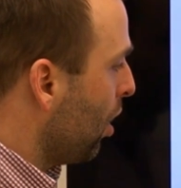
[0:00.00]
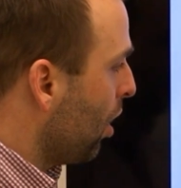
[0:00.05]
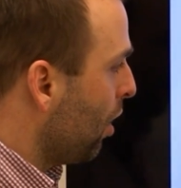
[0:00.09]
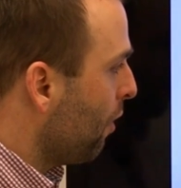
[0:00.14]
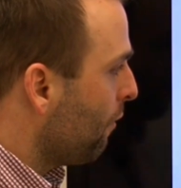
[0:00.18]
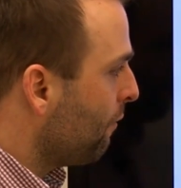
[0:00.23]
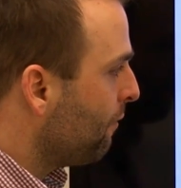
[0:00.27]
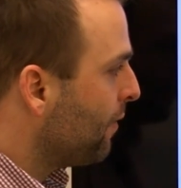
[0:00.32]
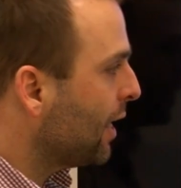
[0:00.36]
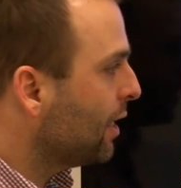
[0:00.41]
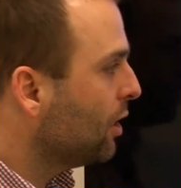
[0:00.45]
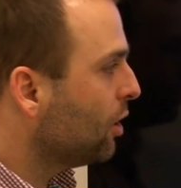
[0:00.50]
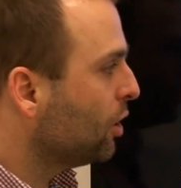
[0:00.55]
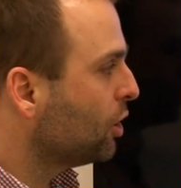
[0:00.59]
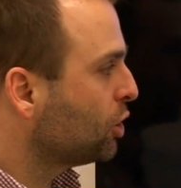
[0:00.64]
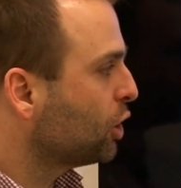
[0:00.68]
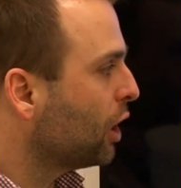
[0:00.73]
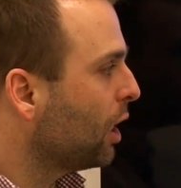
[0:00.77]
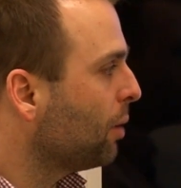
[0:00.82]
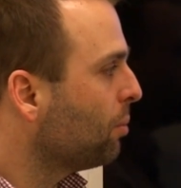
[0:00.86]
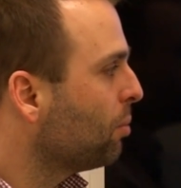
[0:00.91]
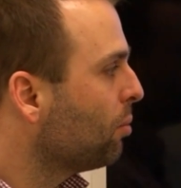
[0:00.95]

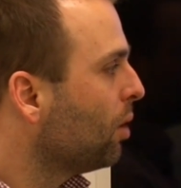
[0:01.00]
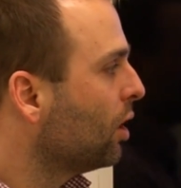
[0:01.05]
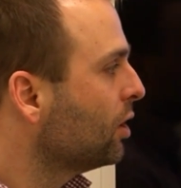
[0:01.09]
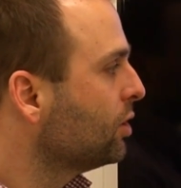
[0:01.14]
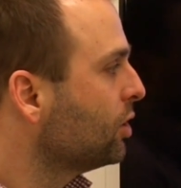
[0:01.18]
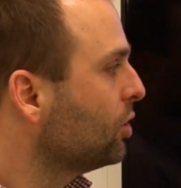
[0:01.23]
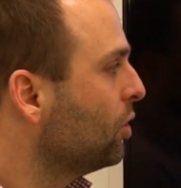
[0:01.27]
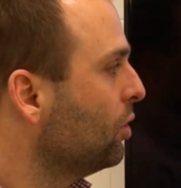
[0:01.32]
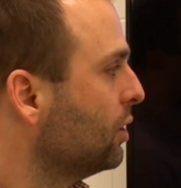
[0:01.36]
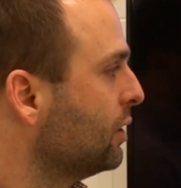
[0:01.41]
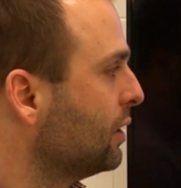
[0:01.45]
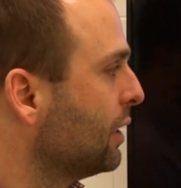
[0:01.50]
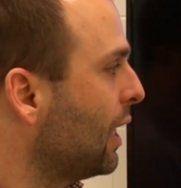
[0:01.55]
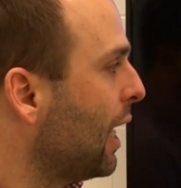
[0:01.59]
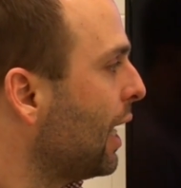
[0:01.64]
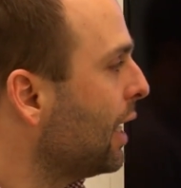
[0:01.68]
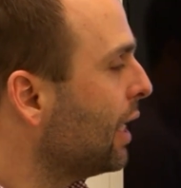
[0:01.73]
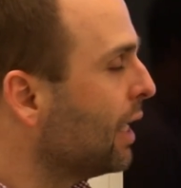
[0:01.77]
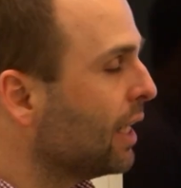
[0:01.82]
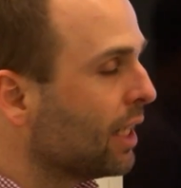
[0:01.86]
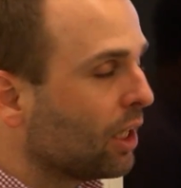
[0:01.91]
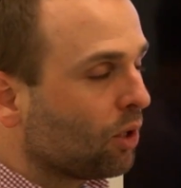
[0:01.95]
Feather-shaped muscles can
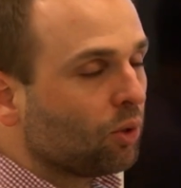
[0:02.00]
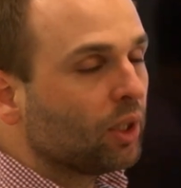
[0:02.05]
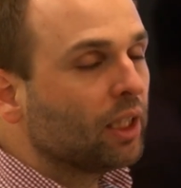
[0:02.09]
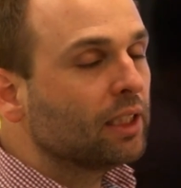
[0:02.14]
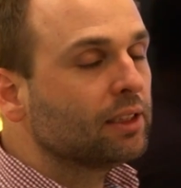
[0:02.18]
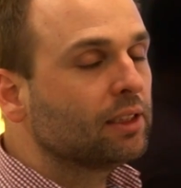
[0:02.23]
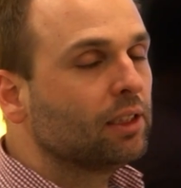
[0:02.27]
increase